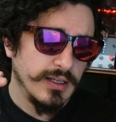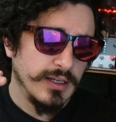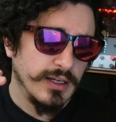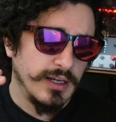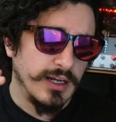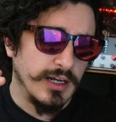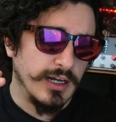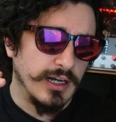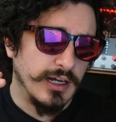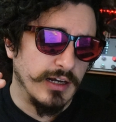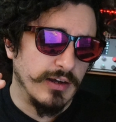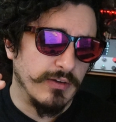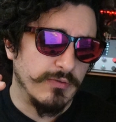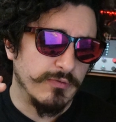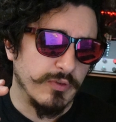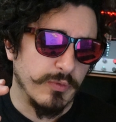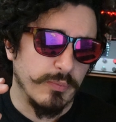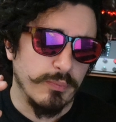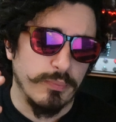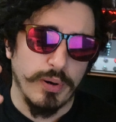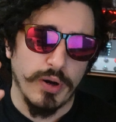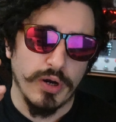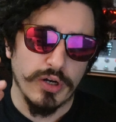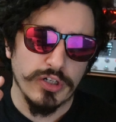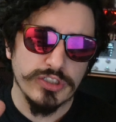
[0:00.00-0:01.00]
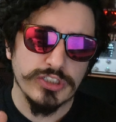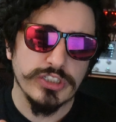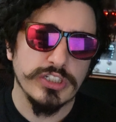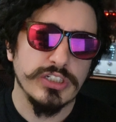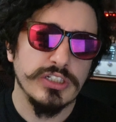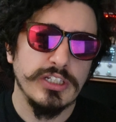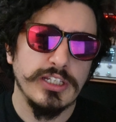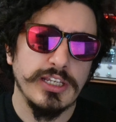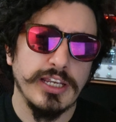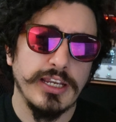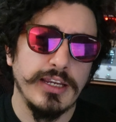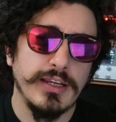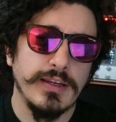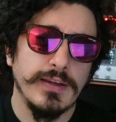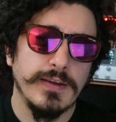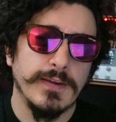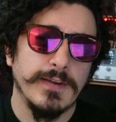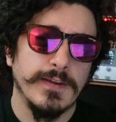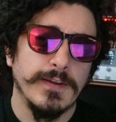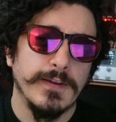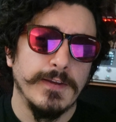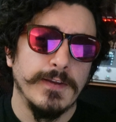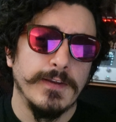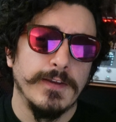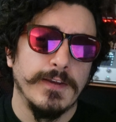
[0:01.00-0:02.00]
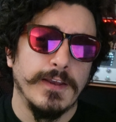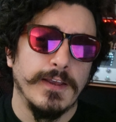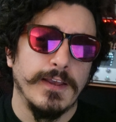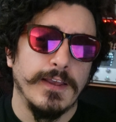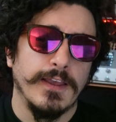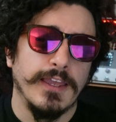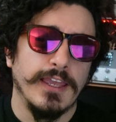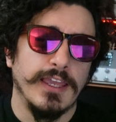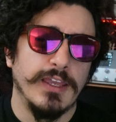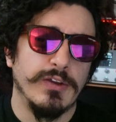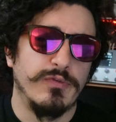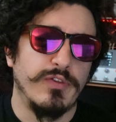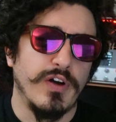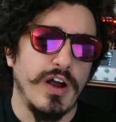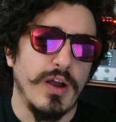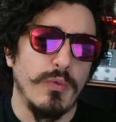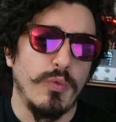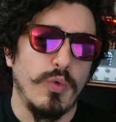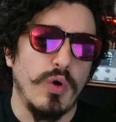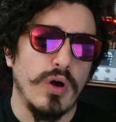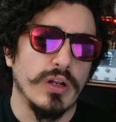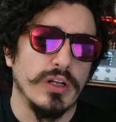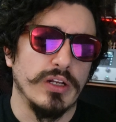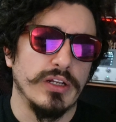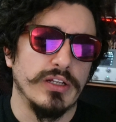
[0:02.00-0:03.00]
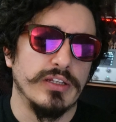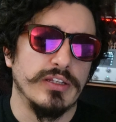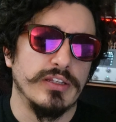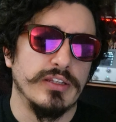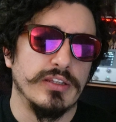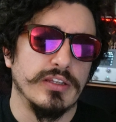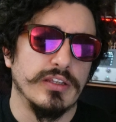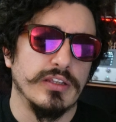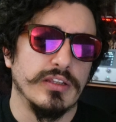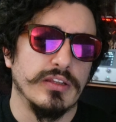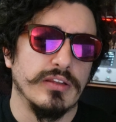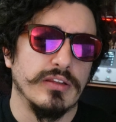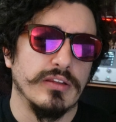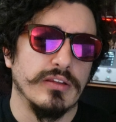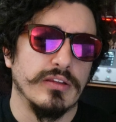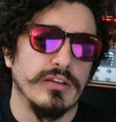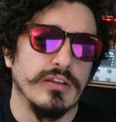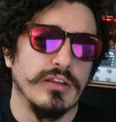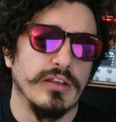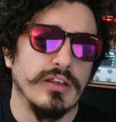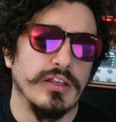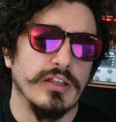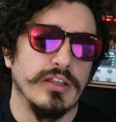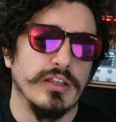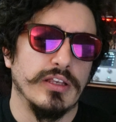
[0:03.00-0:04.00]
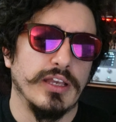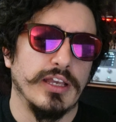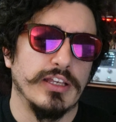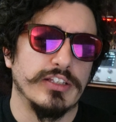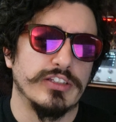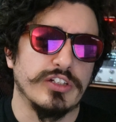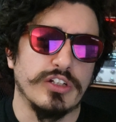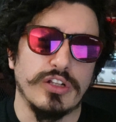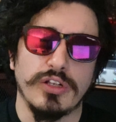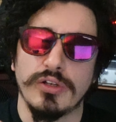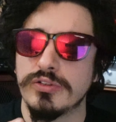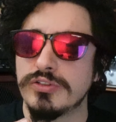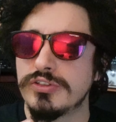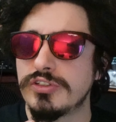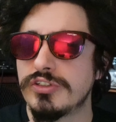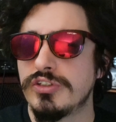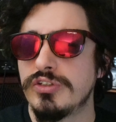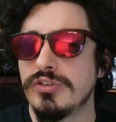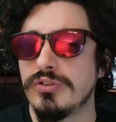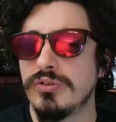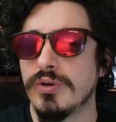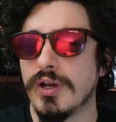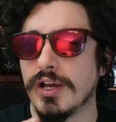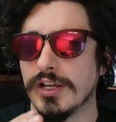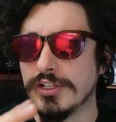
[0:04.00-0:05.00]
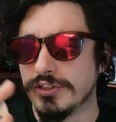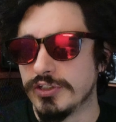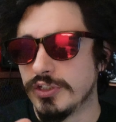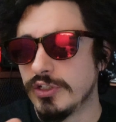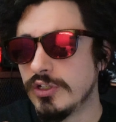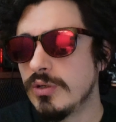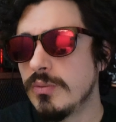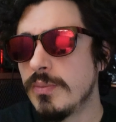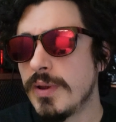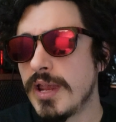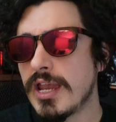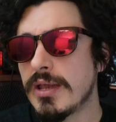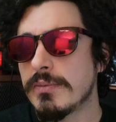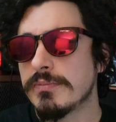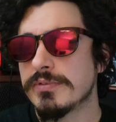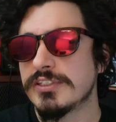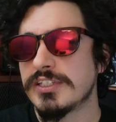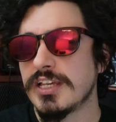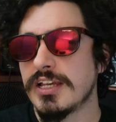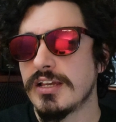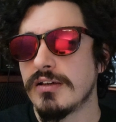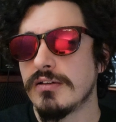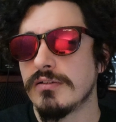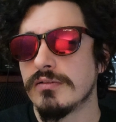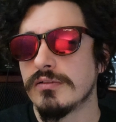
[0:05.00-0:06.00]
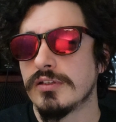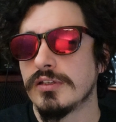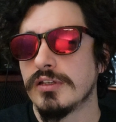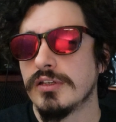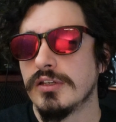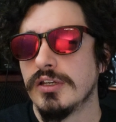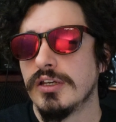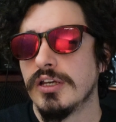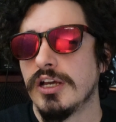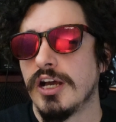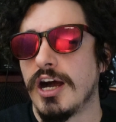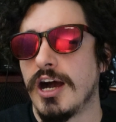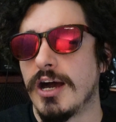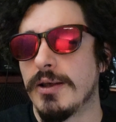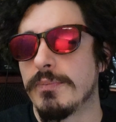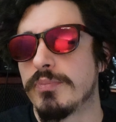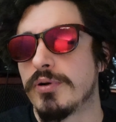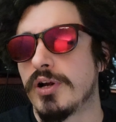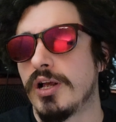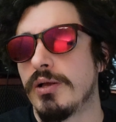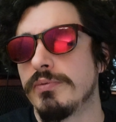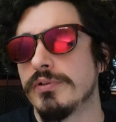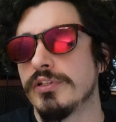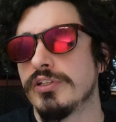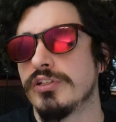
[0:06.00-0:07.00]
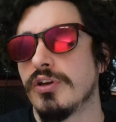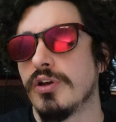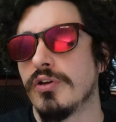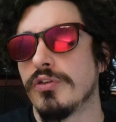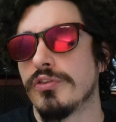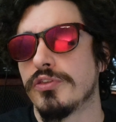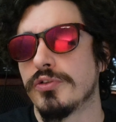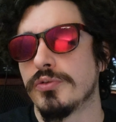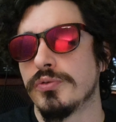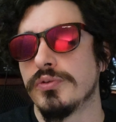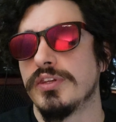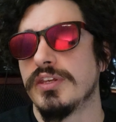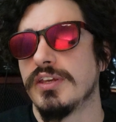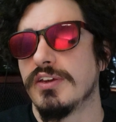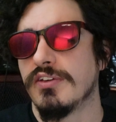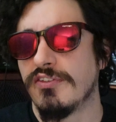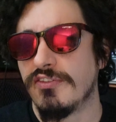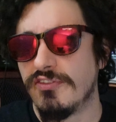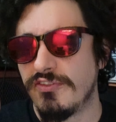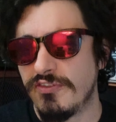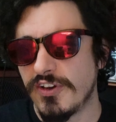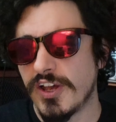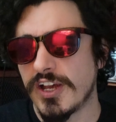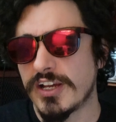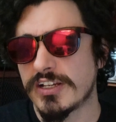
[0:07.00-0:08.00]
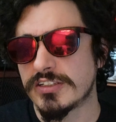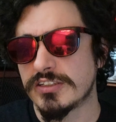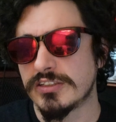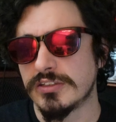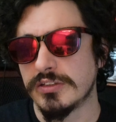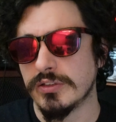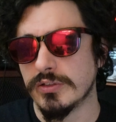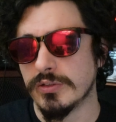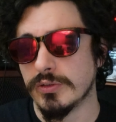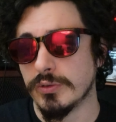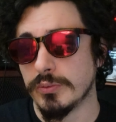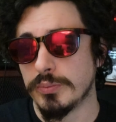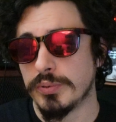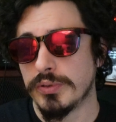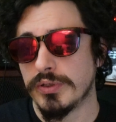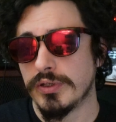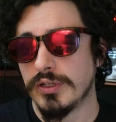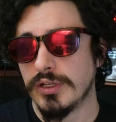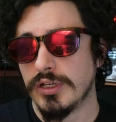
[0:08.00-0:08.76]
For personally, if I wanted as close to a tube amp sound, I'd probably go through the effects loop